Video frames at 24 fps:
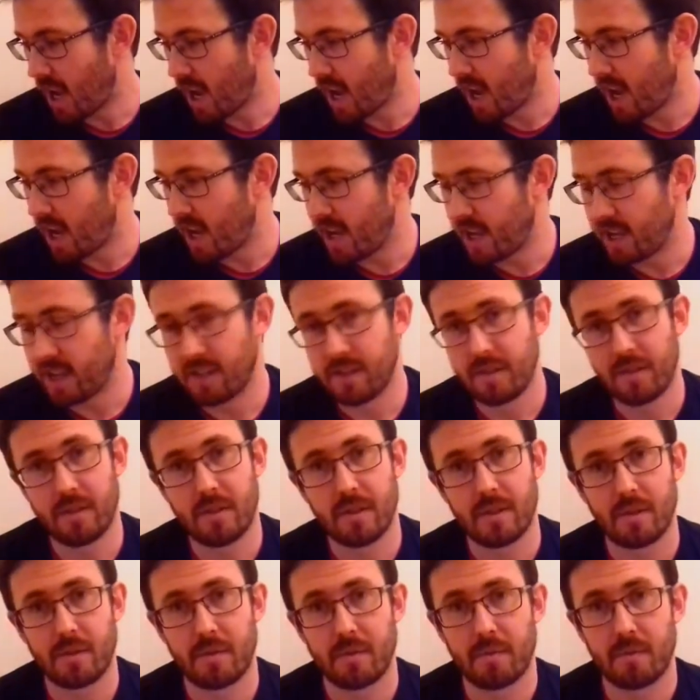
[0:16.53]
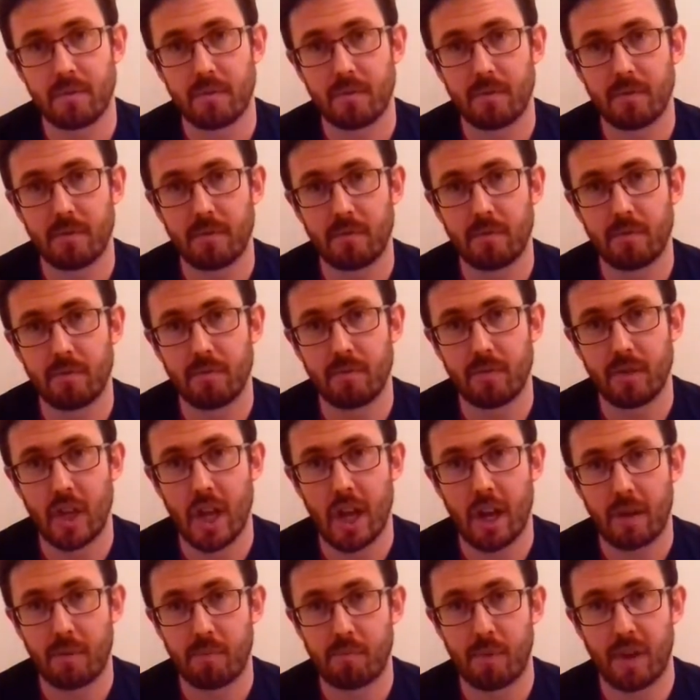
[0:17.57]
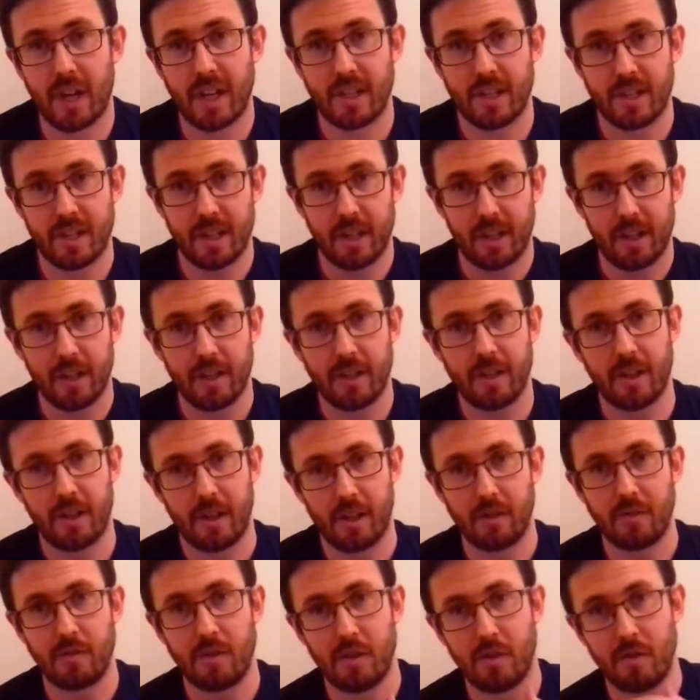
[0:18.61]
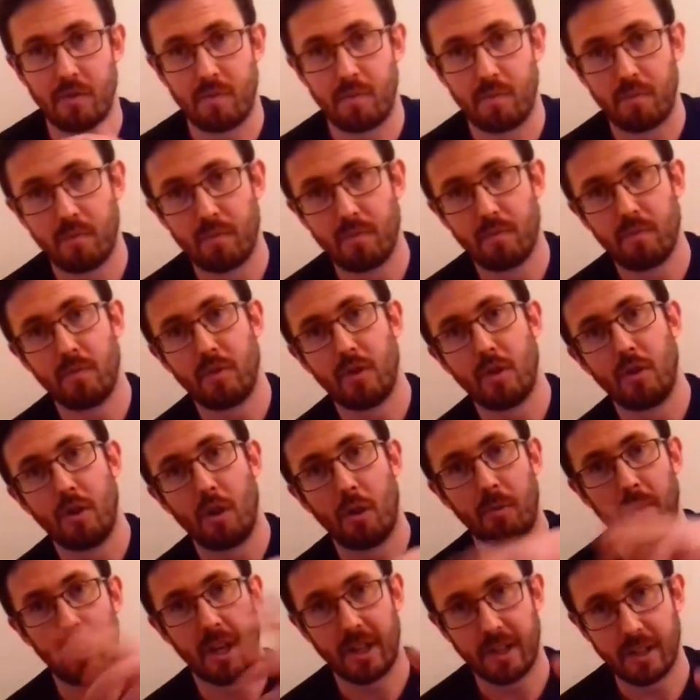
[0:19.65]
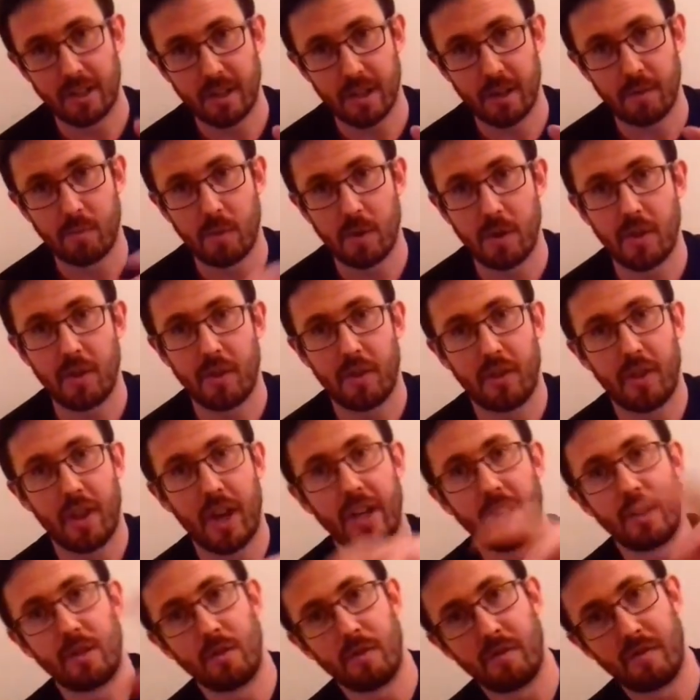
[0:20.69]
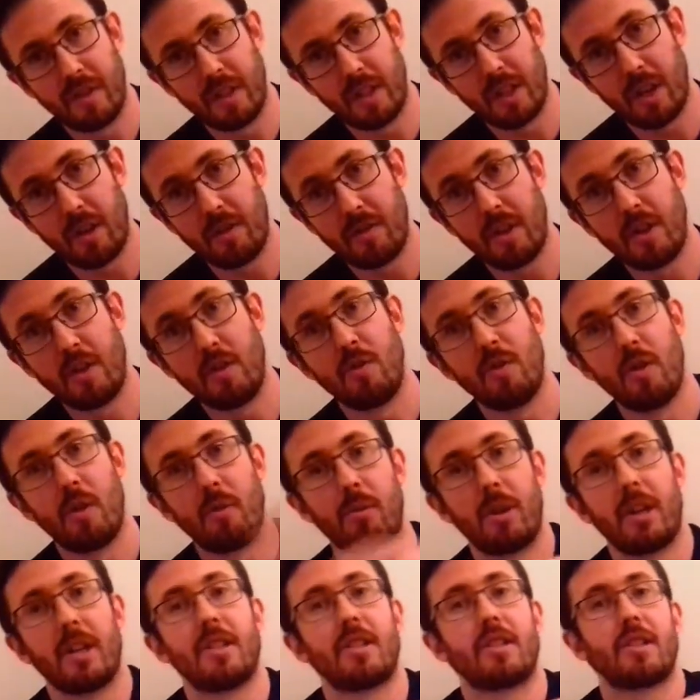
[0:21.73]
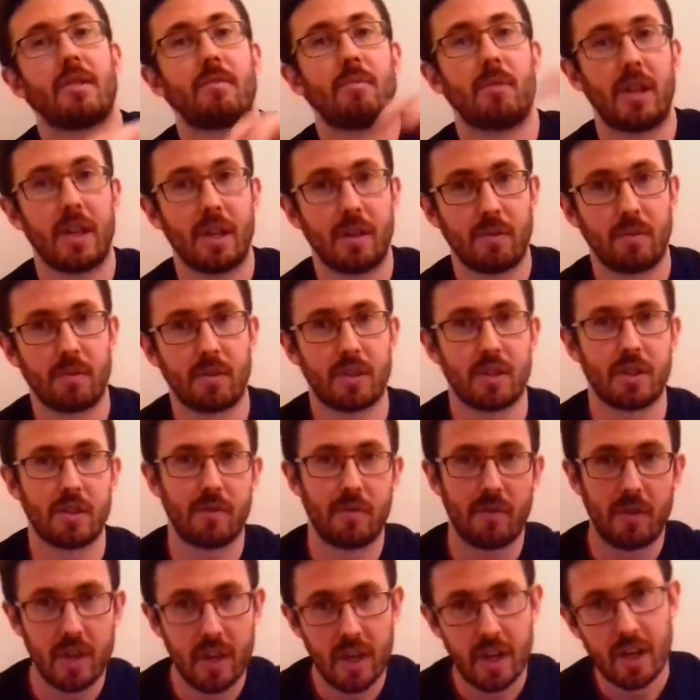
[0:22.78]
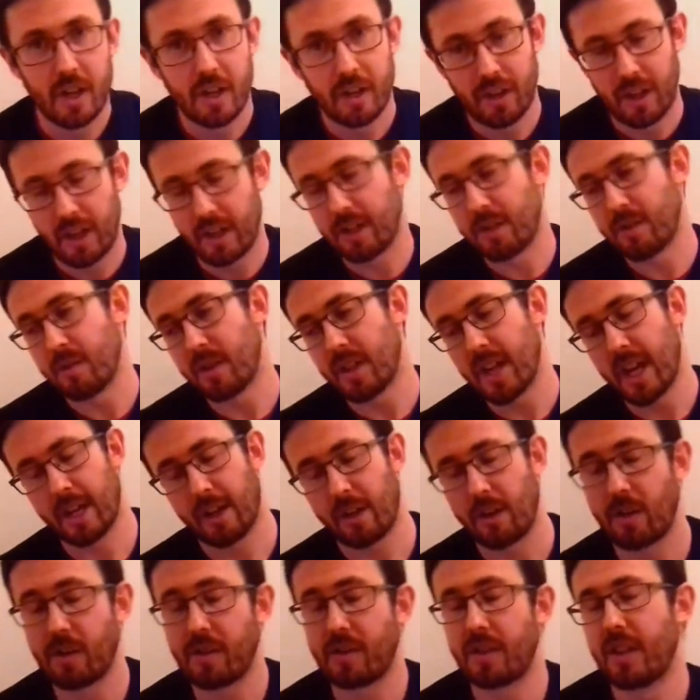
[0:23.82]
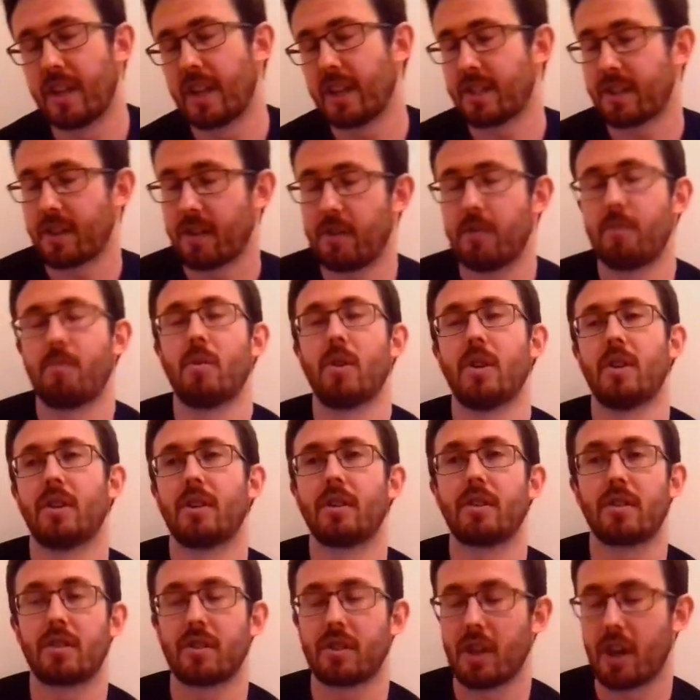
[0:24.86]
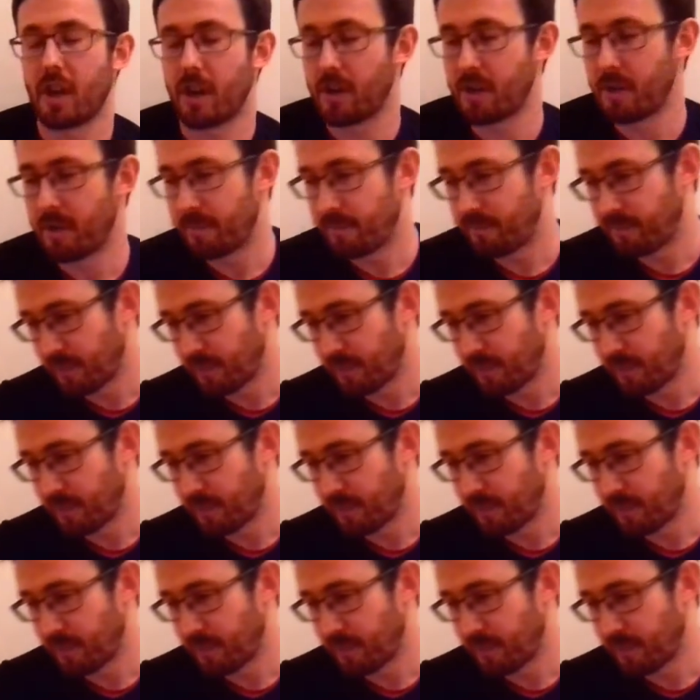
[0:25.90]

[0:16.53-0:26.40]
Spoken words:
and yeah, basically, you know, you nominate someone, they do a video, then you nominate someone else and they do it, that kind of thing. That's how it works. So